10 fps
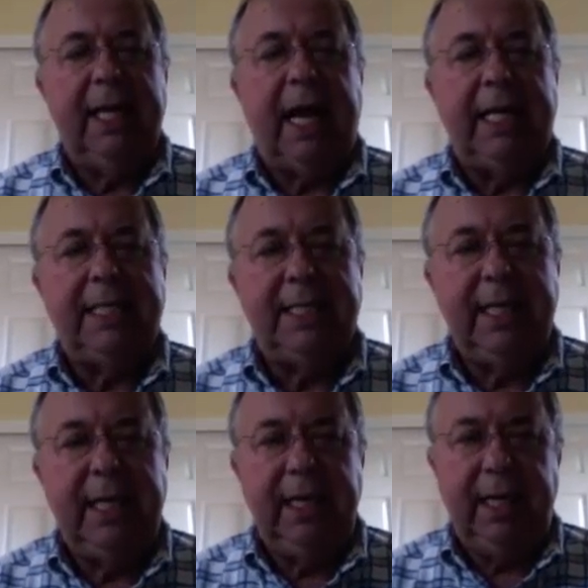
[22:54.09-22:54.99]
that I
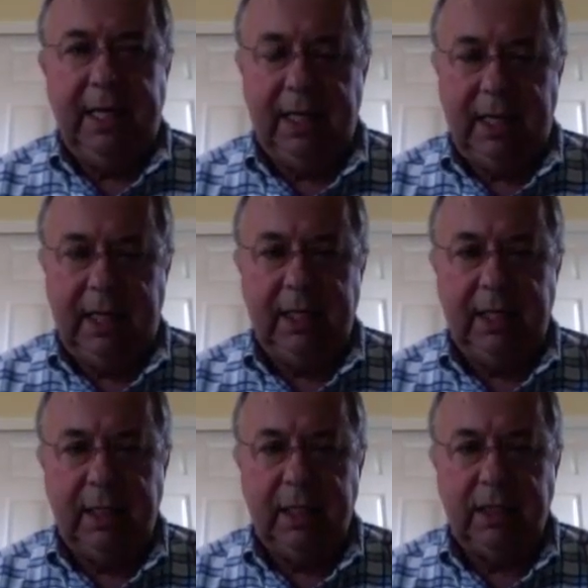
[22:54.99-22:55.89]
see in
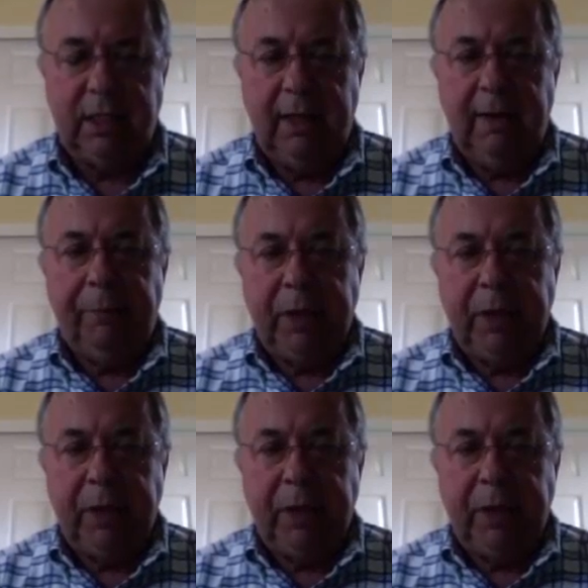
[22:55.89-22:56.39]
these. It's